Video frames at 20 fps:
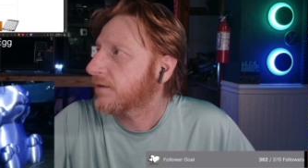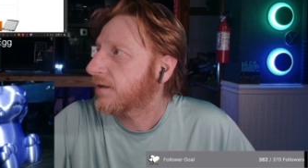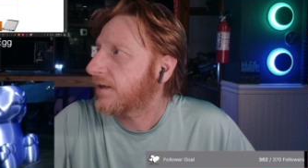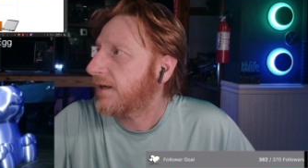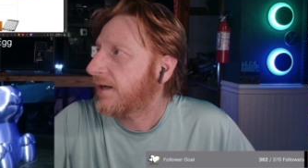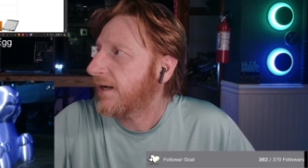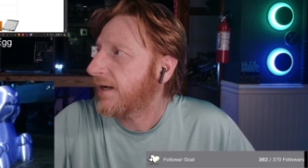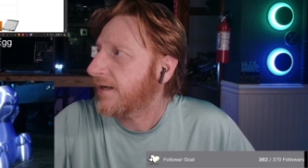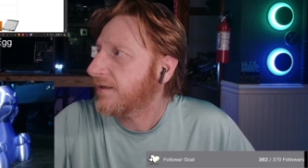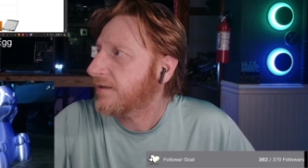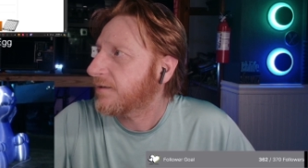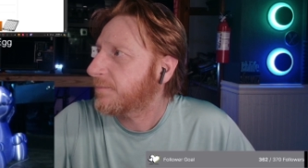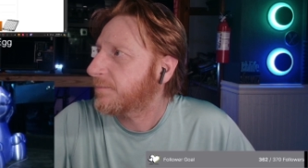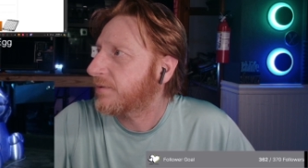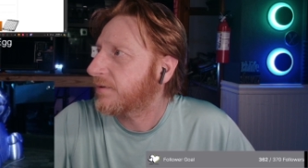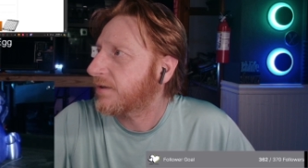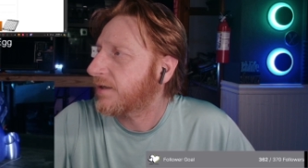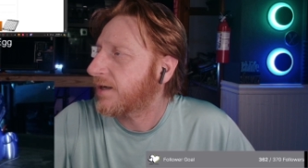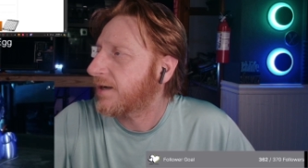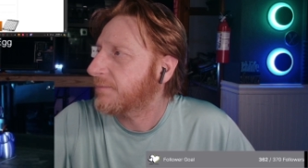I had a
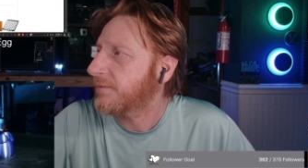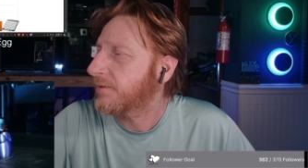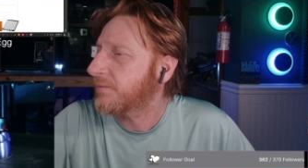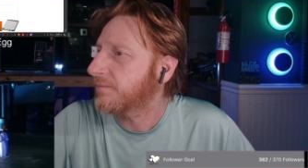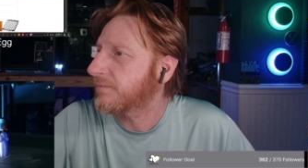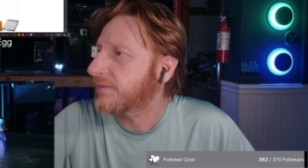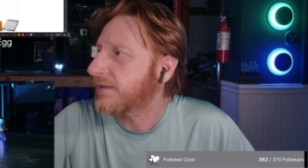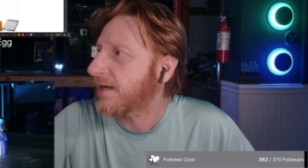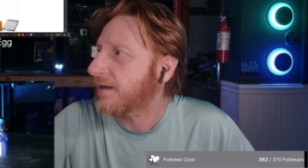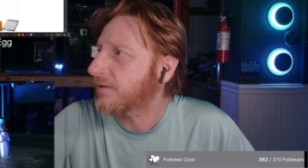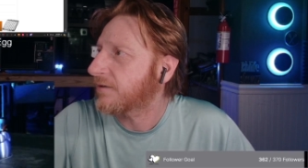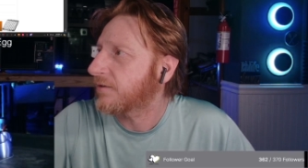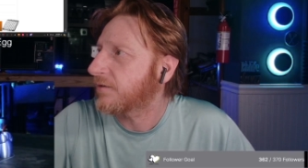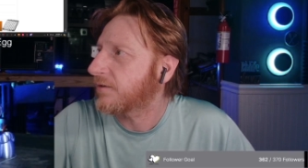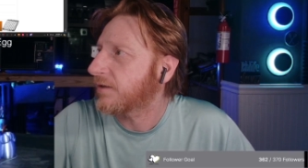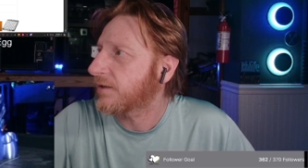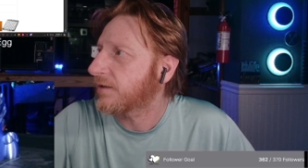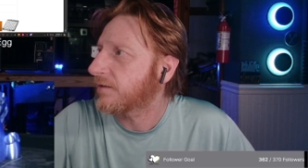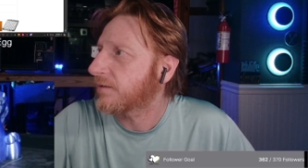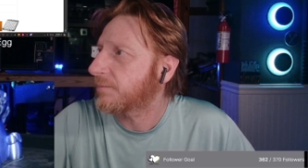problem
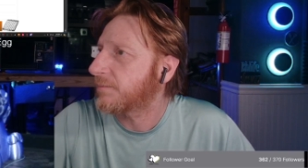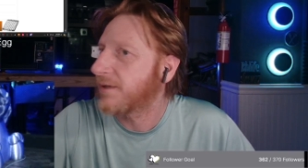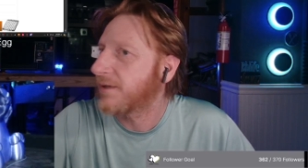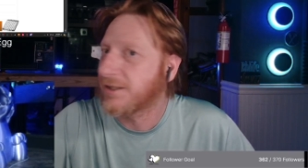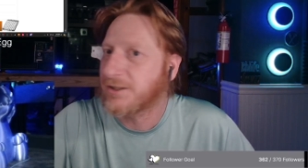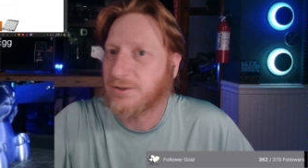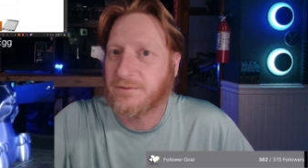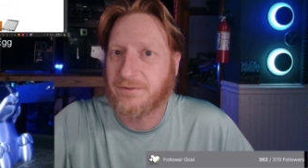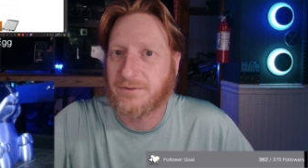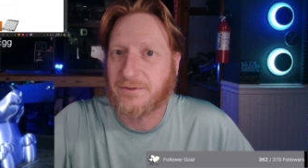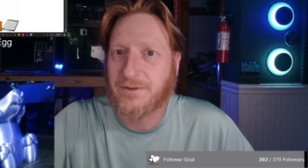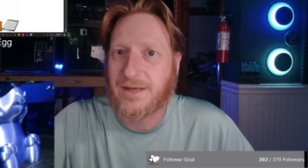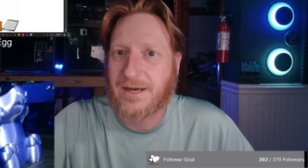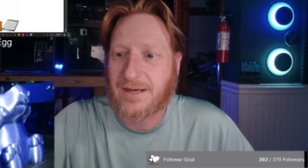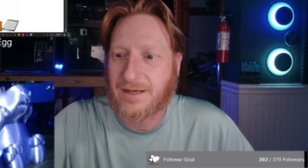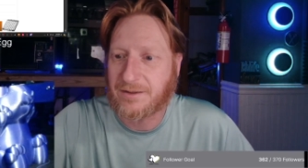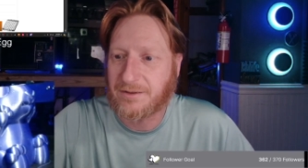downloading the picture for that.